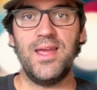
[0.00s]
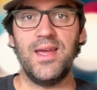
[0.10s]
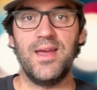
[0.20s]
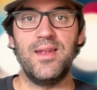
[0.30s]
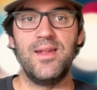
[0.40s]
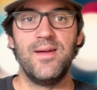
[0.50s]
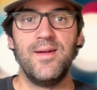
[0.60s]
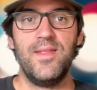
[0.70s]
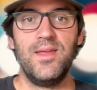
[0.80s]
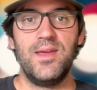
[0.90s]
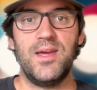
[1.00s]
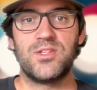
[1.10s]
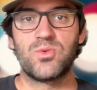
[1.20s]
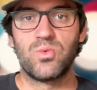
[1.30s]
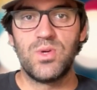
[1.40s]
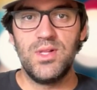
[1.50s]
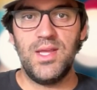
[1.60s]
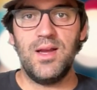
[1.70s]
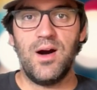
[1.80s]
And it's really